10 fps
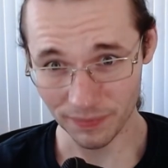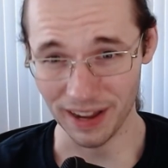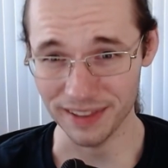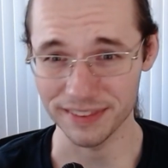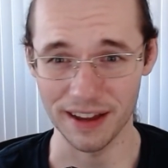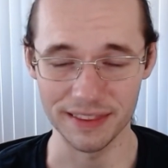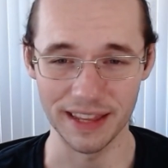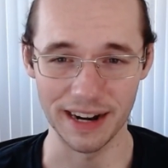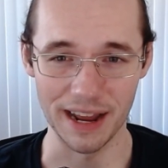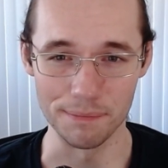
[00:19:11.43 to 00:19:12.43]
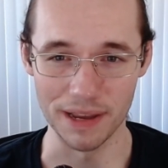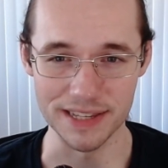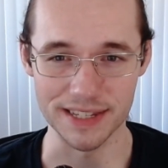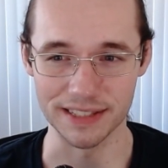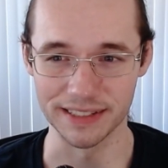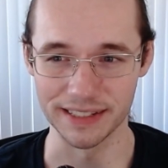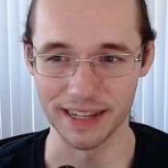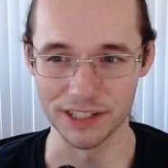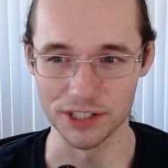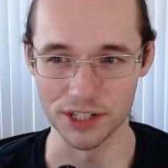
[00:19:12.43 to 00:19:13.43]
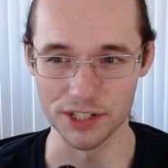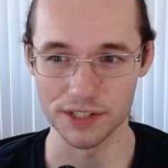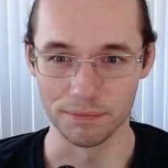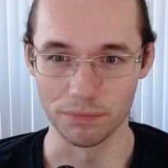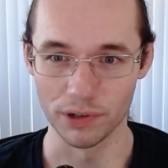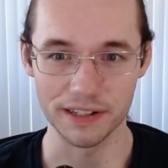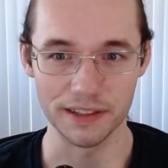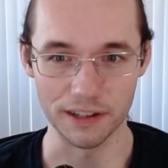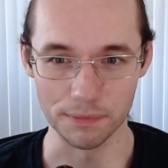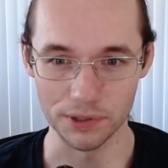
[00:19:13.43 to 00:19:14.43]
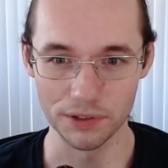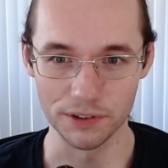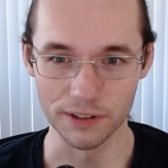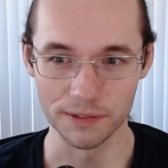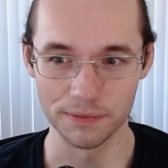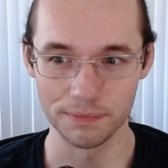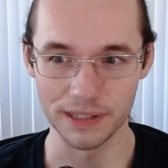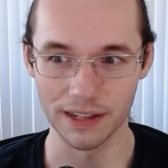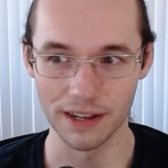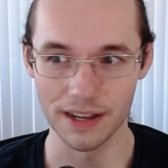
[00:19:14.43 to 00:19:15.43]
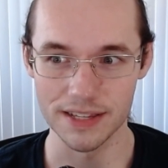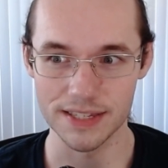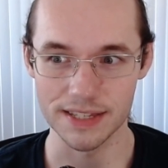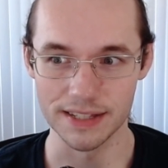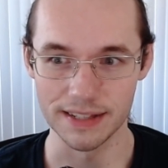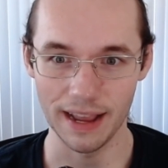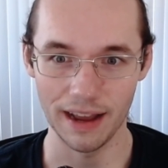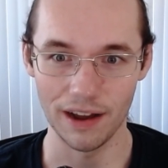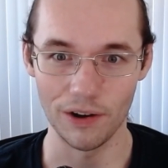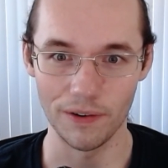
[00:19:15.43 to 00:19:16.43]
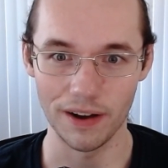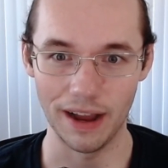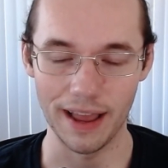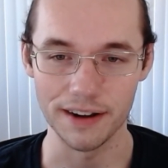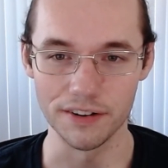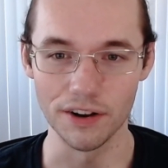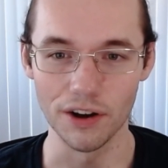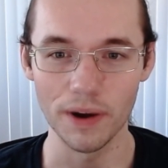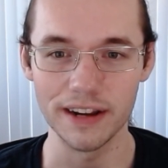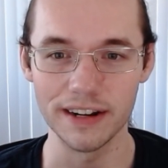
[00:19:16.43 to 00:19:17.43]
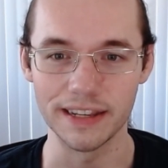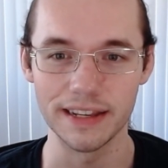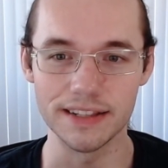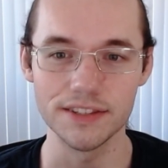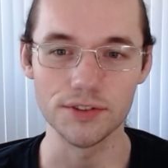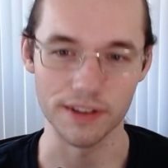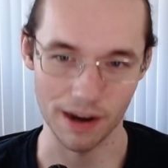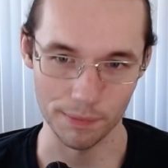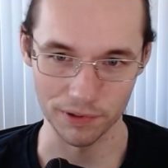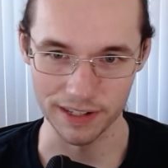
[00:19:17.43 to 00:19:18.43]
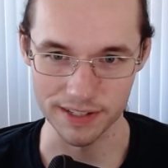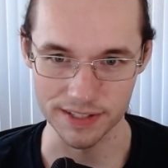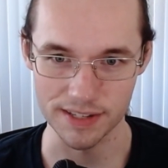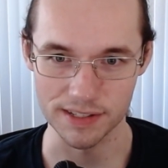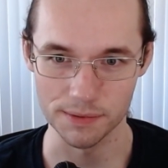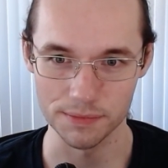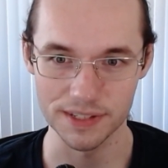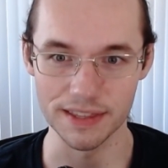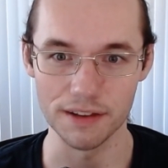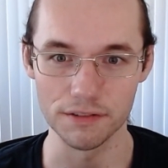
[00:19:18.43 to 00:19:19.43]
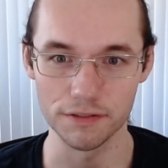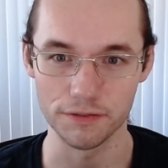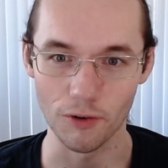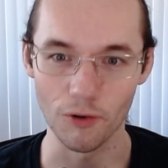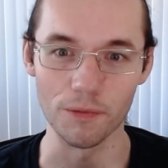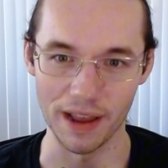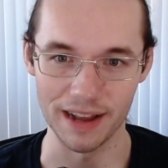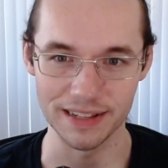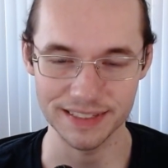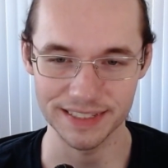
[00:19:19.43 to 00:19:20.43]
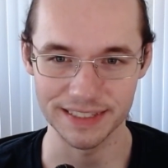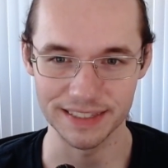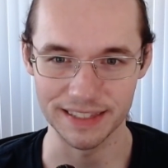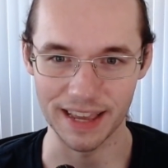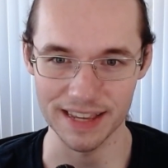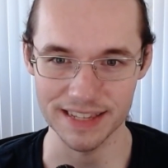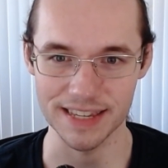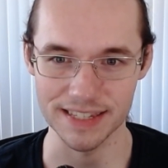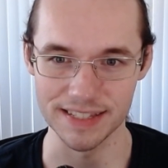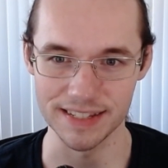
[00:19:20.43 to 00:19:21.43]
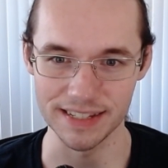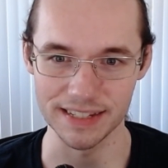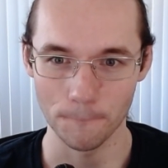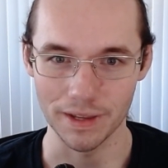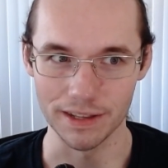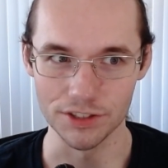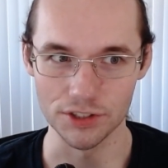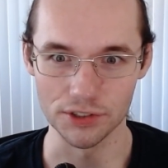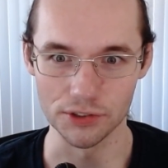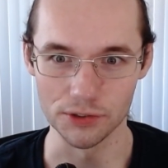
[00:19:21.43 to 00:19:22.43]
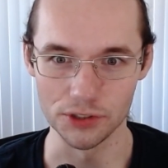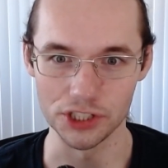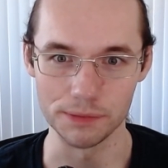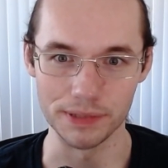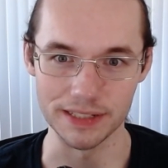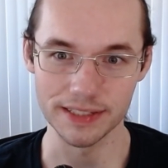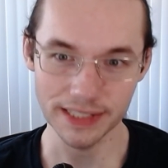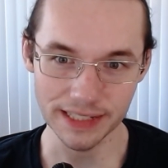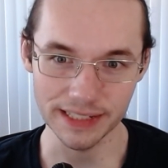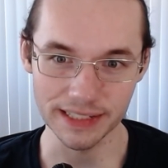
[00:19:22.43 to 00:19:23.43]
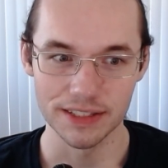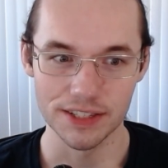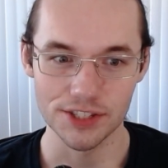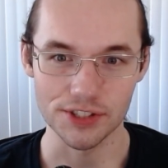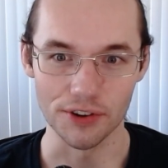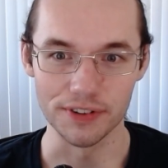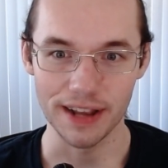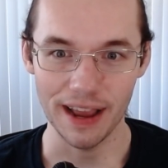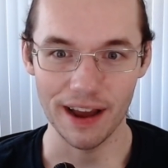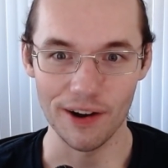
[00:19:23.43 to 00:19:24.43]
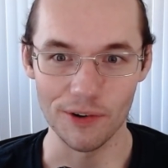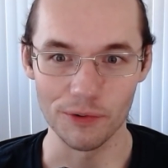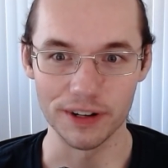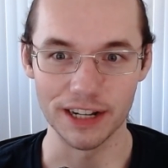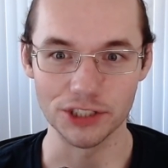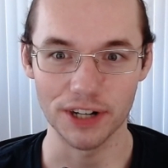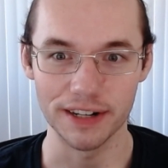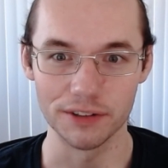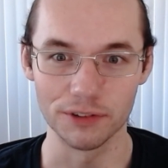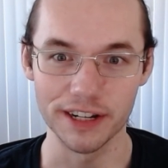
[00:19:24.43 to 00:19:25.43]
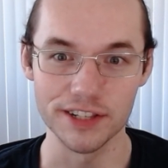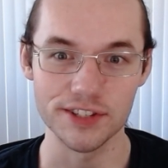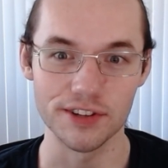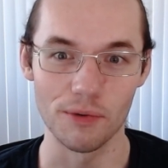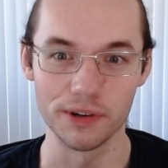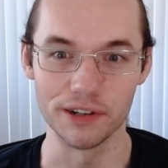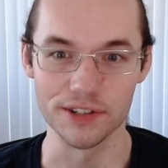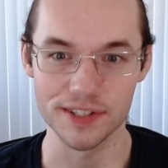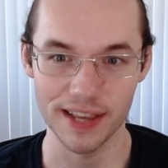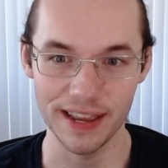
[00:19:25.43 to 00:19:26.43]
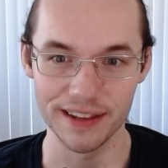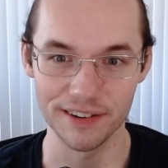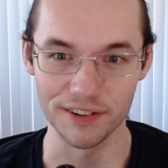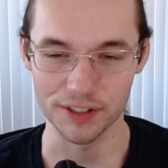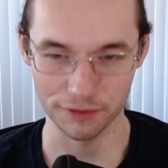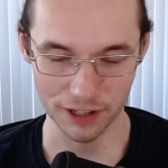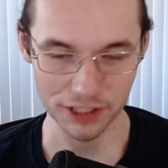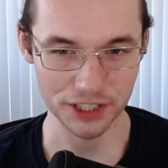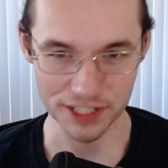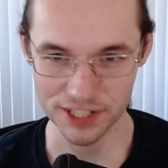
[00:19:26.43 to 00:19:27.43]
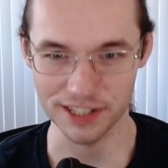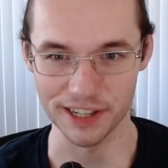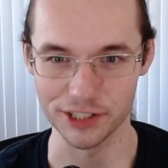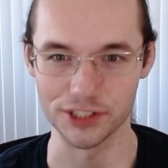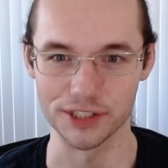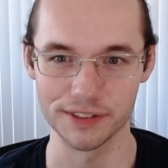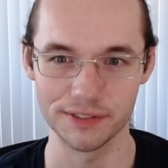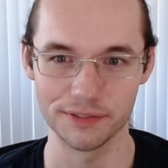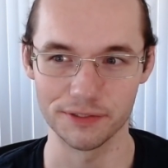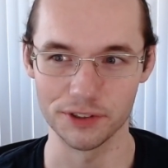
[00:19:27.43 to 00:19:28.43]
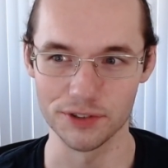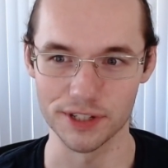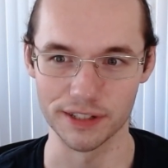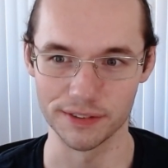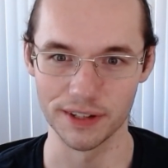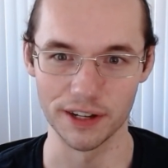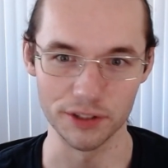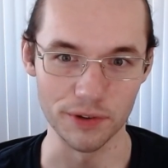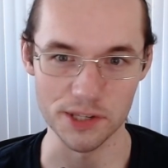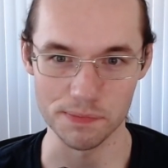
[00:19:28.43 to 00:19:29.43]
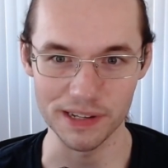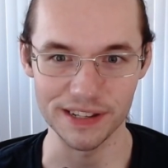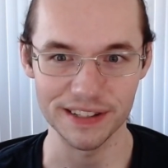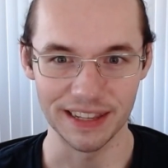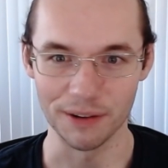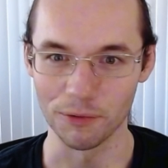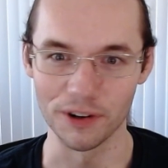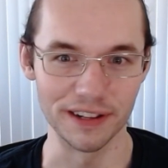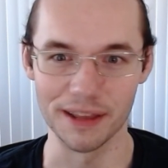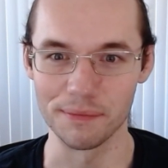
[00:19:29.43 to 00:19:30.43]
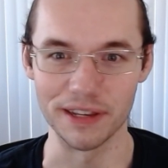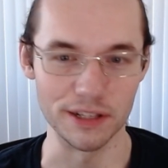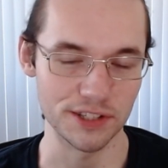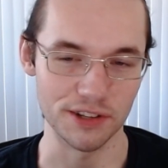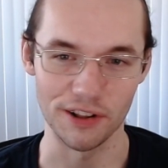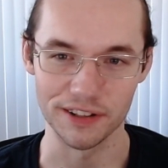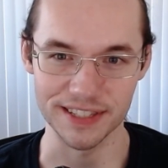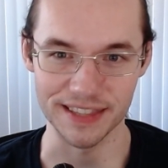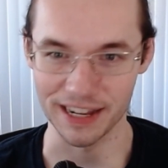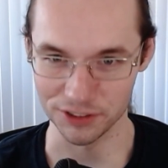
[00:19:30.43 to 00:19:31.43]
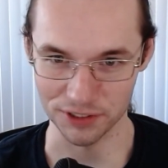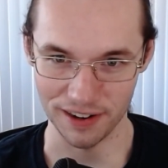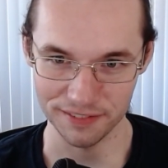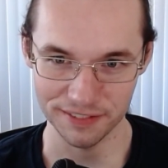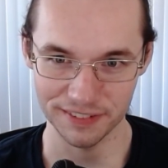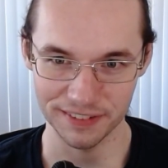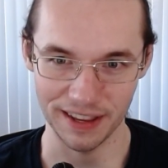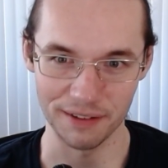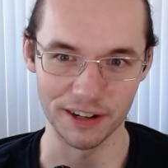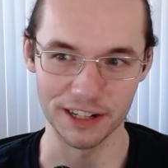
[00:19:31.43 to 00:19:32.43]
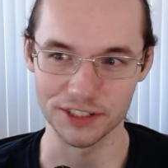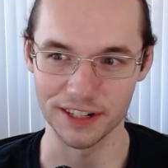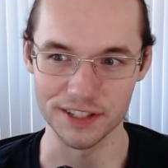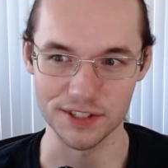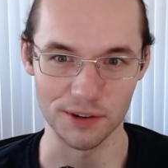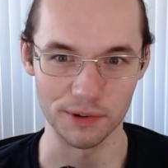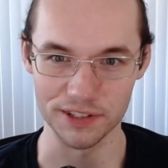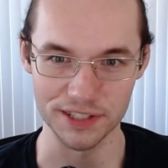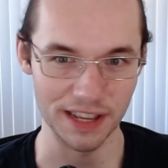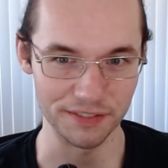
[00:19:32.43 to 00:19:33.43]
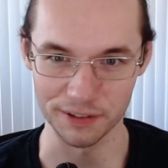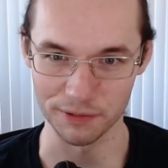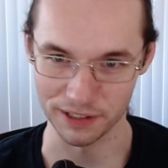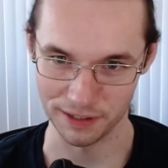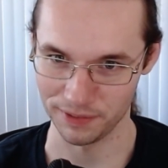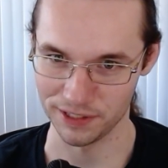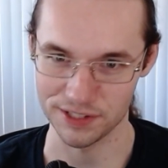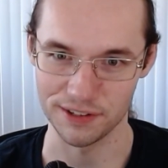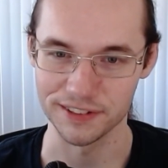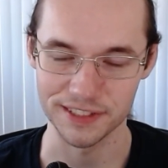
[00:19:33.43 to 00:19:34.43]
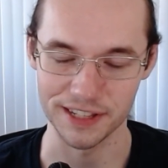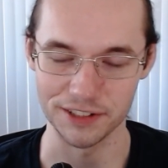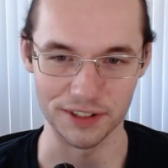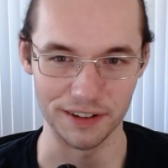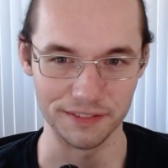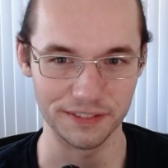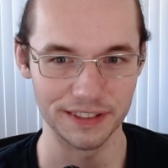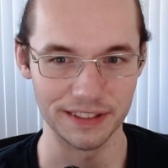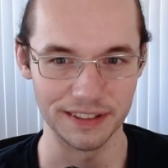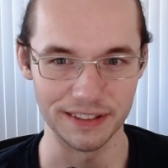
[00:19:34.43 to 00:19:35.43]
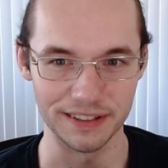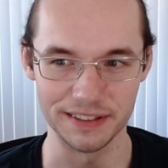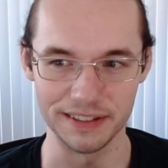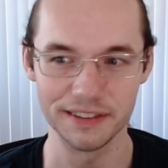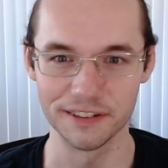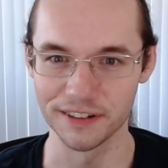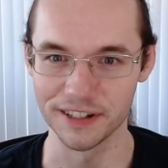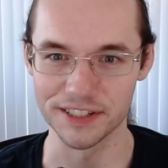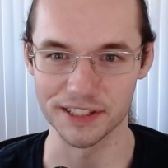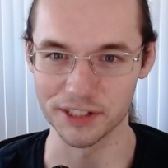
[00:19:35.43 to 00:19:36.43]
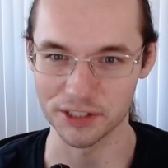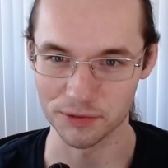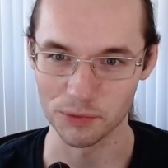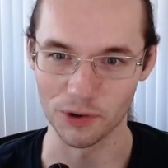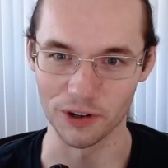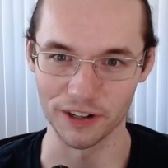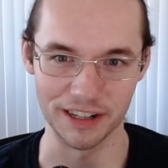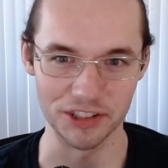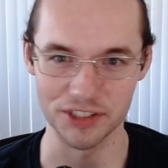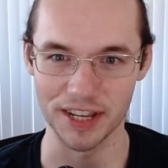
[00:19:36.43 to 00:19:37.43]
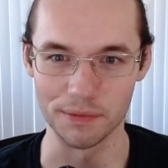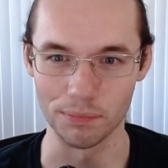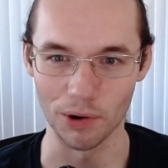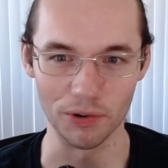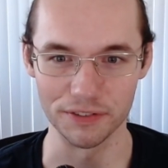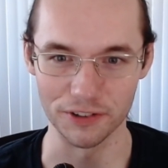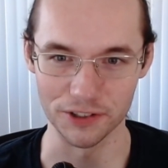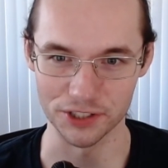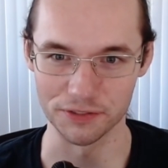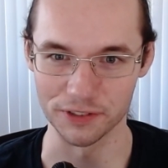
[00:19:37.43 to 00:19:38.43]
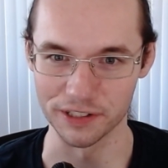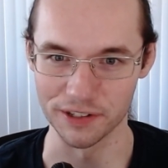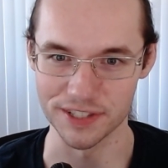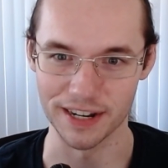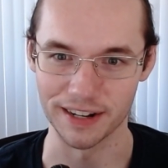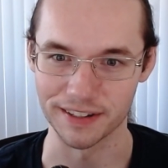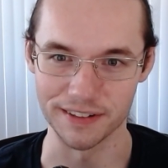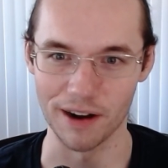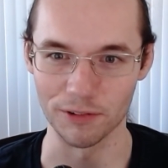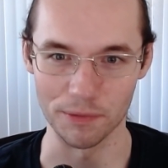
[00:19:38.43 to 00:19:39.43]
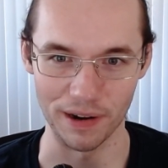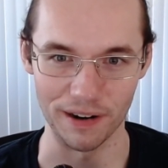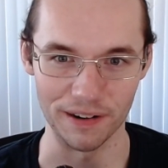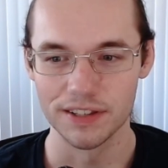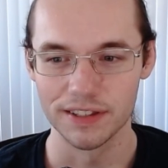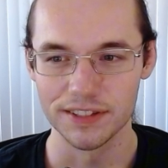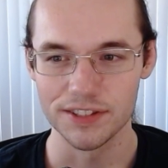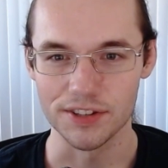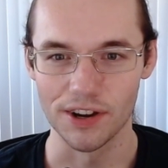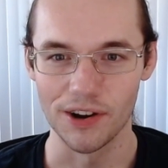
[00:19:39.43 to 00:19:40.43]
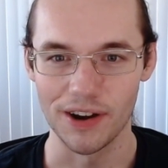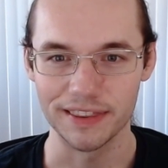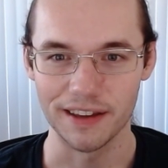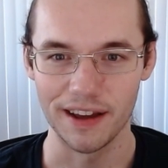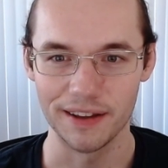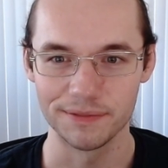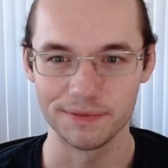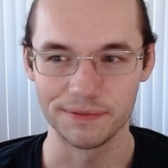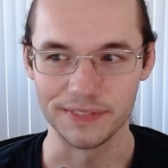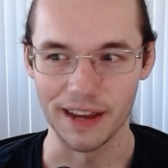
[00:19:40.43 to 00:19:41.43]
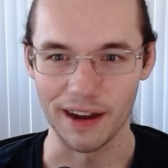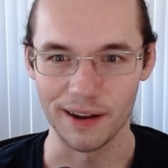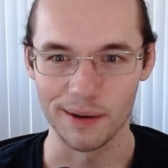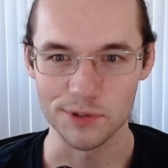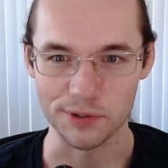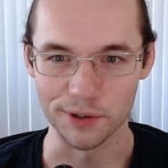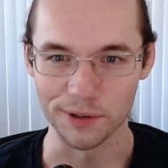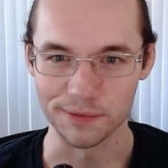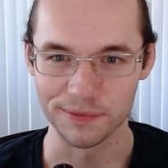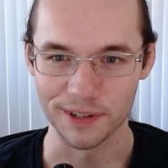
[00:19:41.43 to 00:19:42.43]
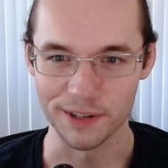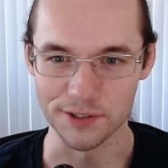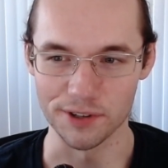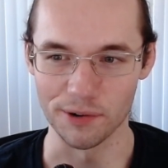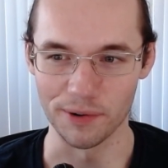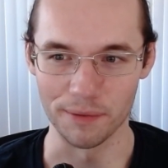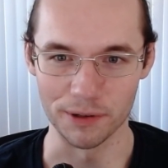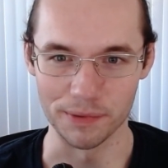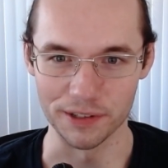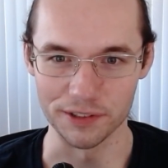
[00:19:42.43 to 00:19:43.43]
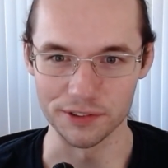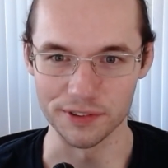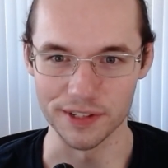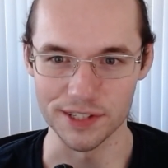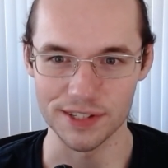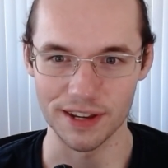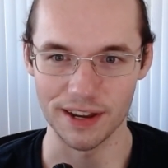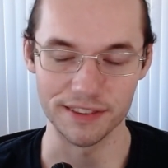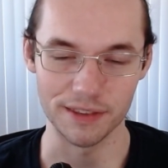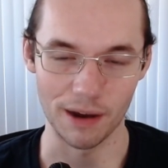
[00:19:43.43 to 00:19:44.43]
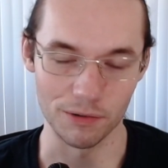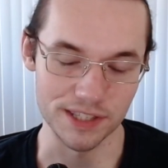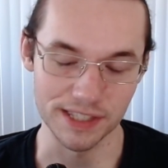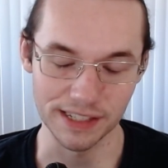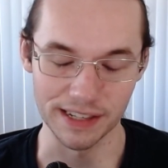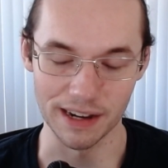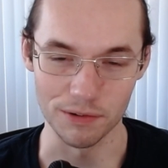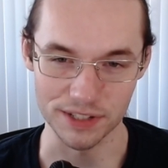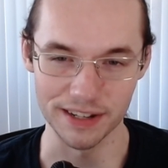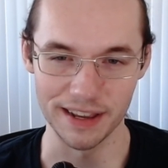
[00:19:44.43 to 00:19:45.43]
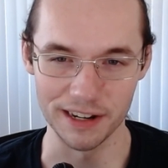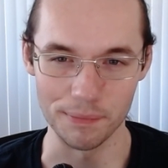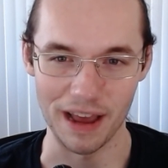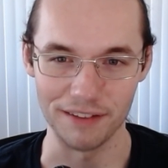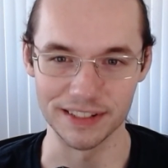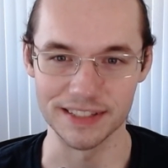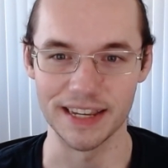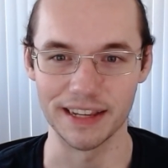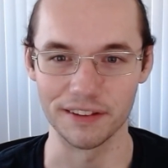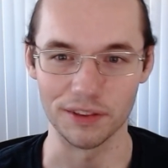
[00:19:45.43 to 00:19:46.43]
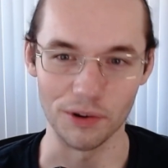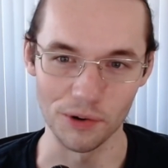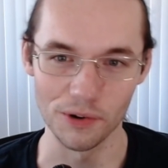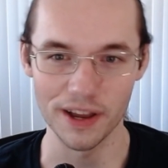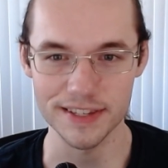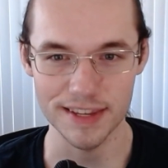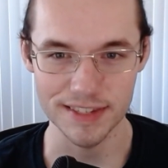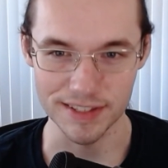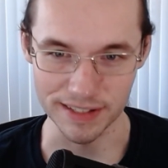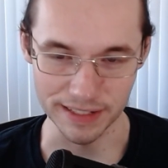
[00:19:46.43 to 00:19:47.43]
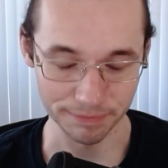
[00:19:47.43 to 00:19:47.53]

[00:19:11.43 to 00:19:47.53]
I thought that I basically had just bricked the computer because now I had no way to get into the operating system to then format the SSD into GPT. So now when I tried to reinstall Windows 10 on a fresh installation using a USB, it wouldn't let me install it to that drive. And when I tried to install Windows 11, it wouldn't let me install it to that drive. Neither installation would work, and I just had a broken version of Windows that I could not repair. So I thought, yeah, I'm screwed. There's no way I'm going to be able to do this. I was thinking I was going to end up having to take out the whole SSD